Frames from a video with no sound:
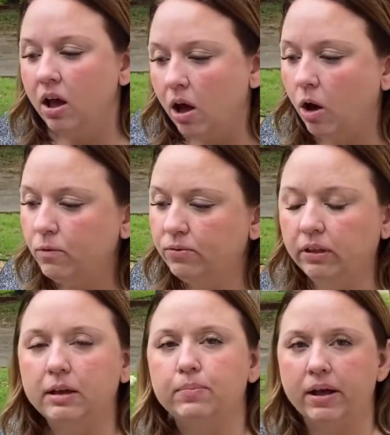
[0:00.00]

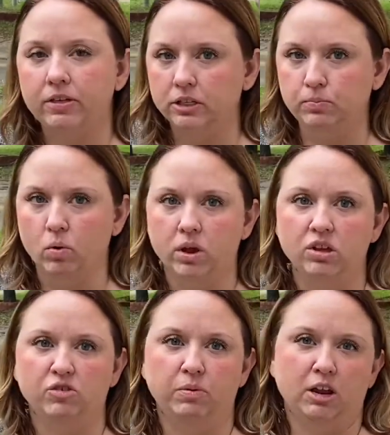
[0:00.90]
Hopefully by this point
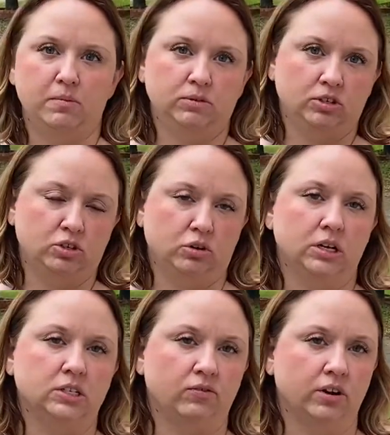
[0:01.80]
you've been able to
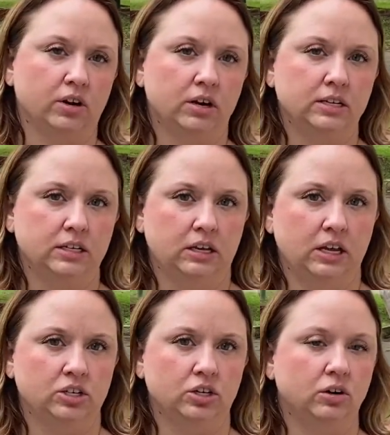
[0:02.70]
transfer your
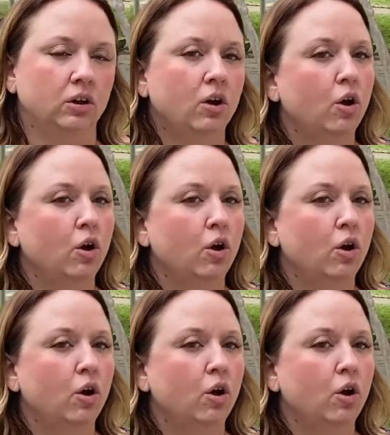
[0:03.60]
indication